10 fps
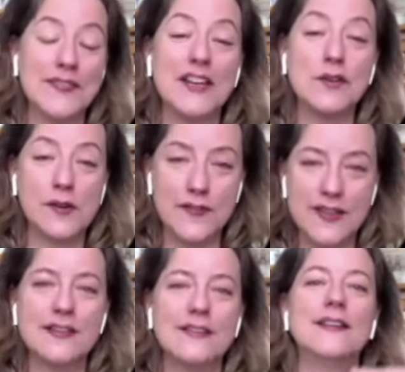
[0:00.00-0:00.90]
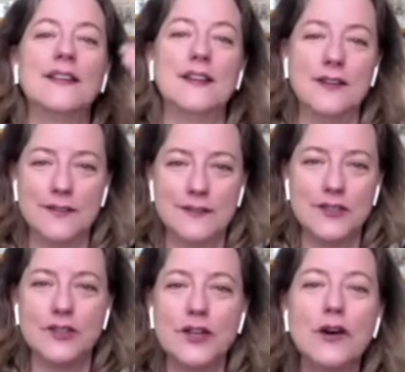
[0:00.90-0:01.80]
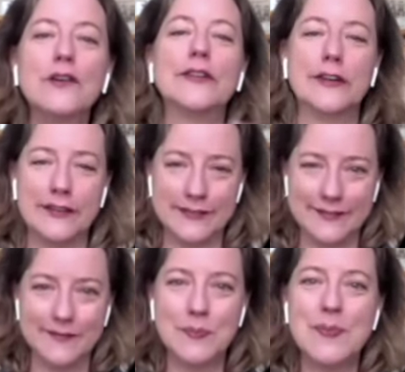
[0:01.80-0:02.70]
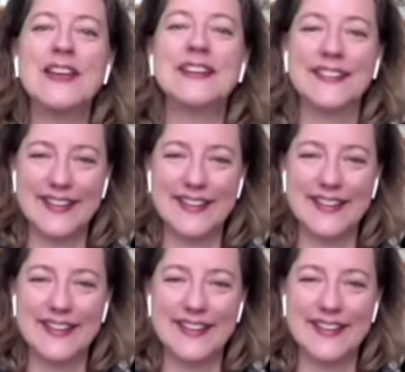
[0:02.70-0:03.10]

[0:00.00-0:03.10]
that you could then turn over repeatedly. For the